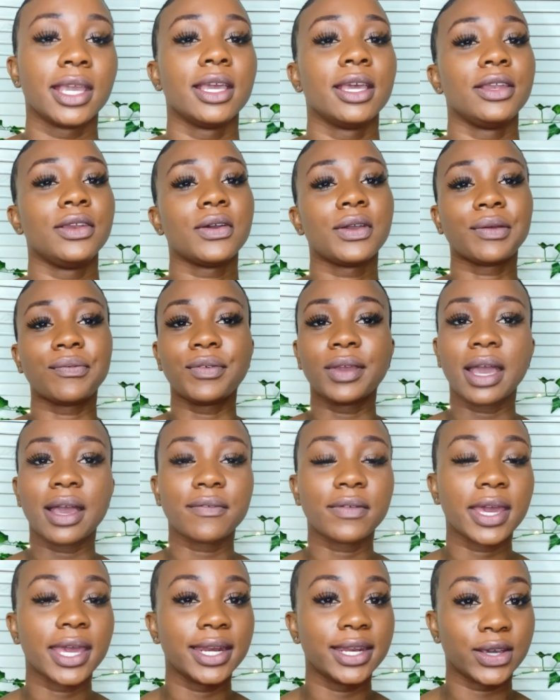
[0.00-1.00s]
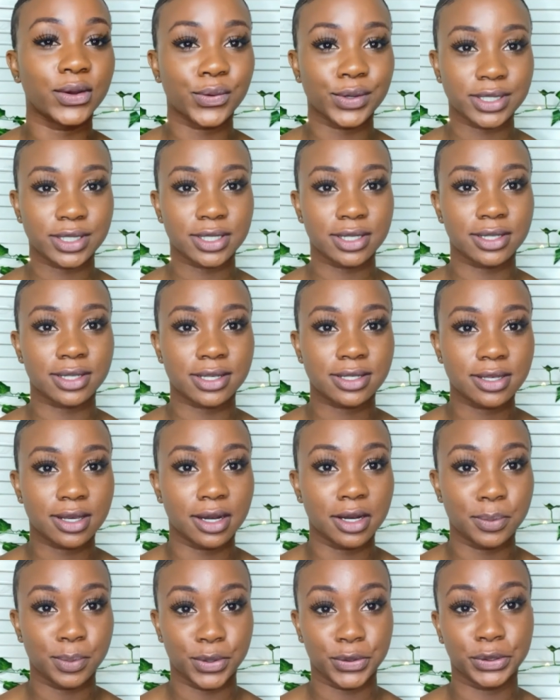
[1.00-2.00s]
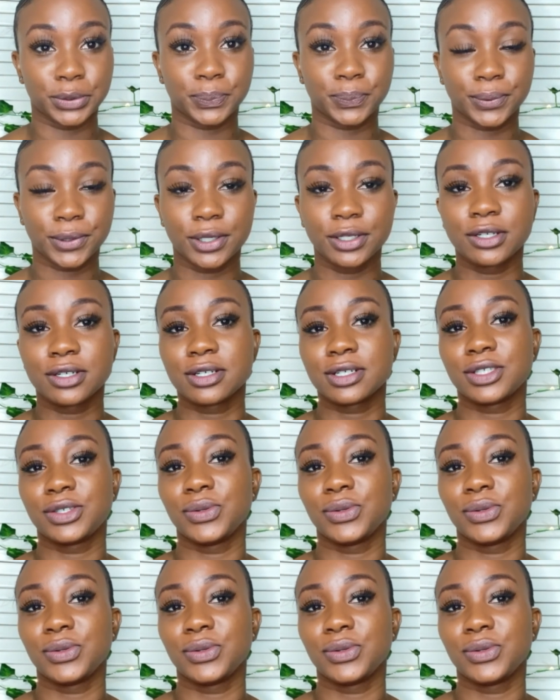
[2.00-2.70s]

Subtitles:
Now, if you have any questions at all about the product,